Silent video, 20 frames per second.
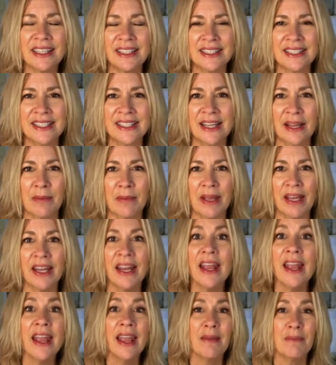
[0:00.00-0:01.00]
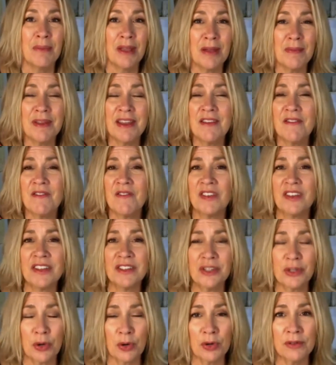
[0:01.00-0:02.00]
assignment. Maybe it
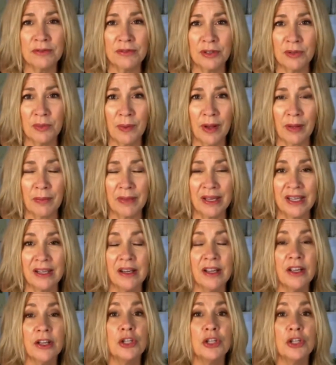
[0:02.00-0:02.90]
feels overwhelming.